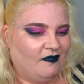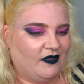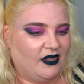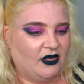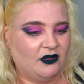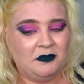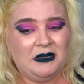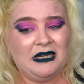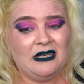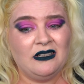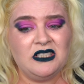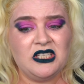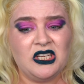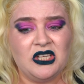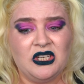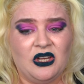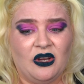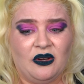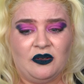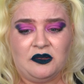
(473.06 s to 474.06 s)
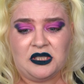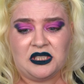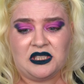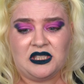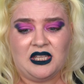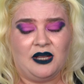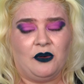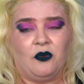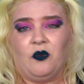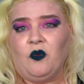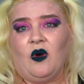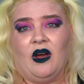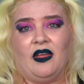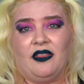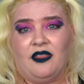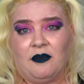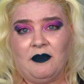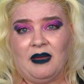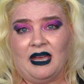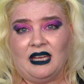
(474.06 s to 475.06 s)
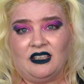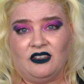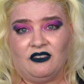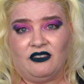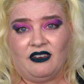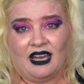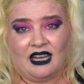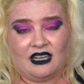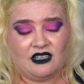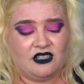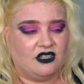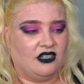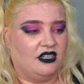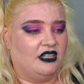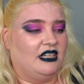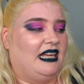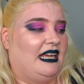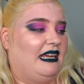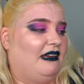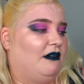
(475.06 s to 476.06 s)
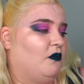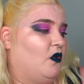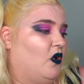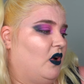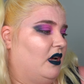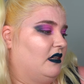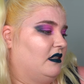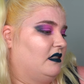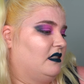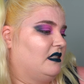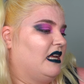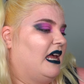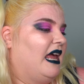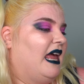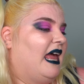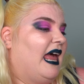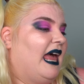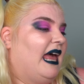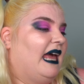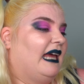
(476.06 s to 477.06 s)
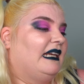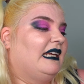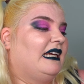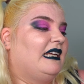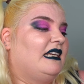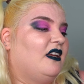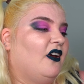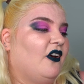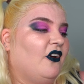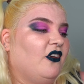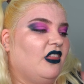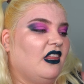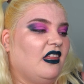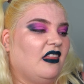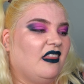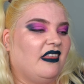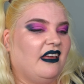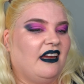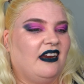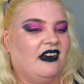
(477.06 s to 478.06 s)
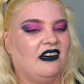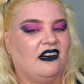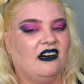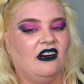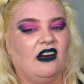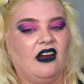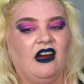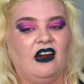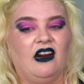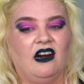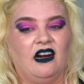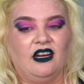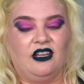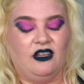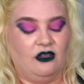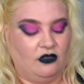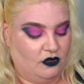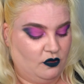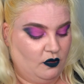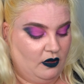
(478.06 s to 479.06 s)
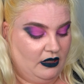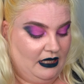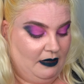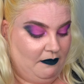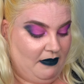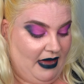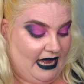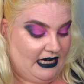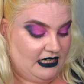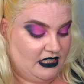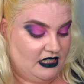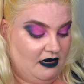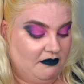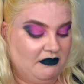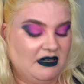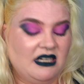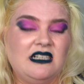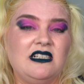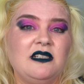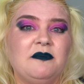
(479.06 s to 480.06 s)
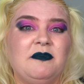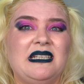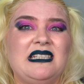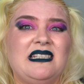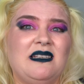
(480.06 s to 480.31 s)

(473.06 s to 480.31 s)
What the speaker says: would be good to know just like what the manufacture date was. And I know that there are usually batch numbers, but